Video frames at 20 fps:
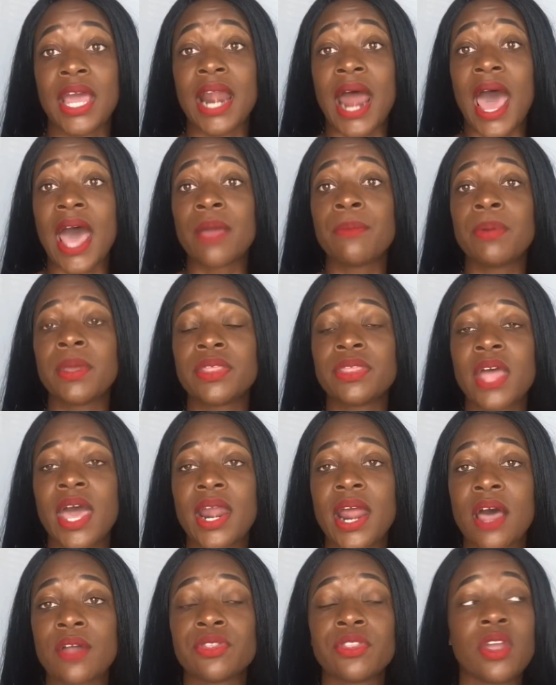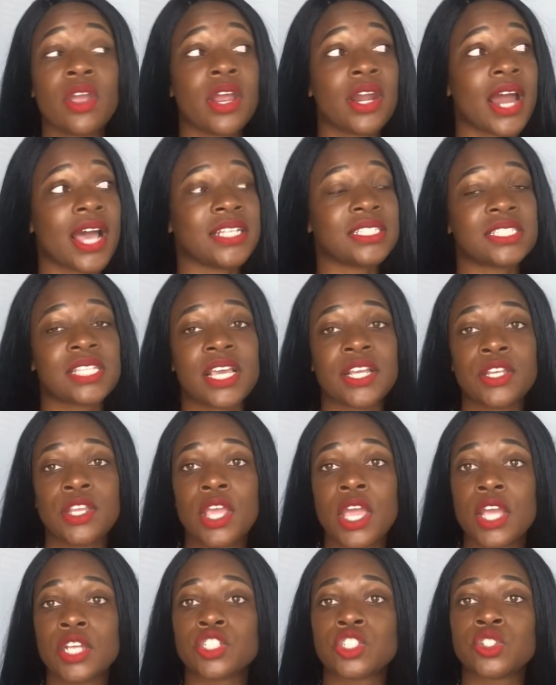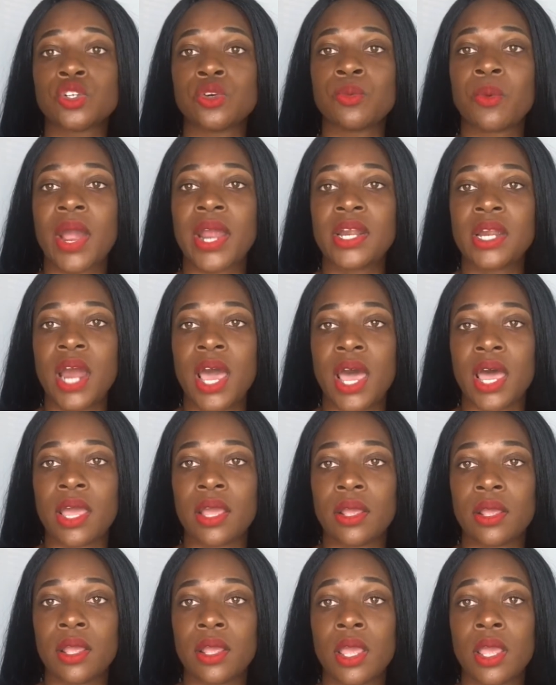And I put that out there and I said, yeah, sure, why not?